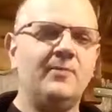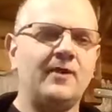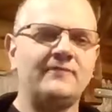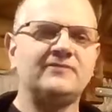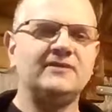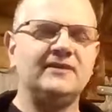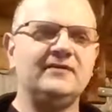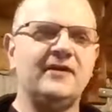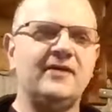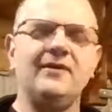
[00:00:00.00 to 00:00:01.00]
But I've
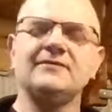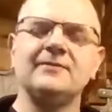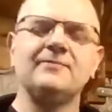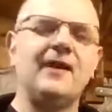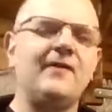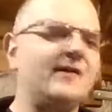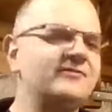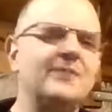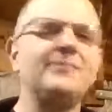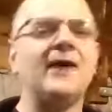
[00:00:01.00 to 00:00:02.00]
seen I think something I,
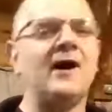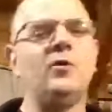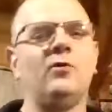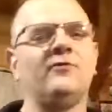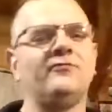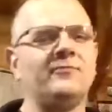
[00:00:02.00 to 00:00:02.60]
something I ordered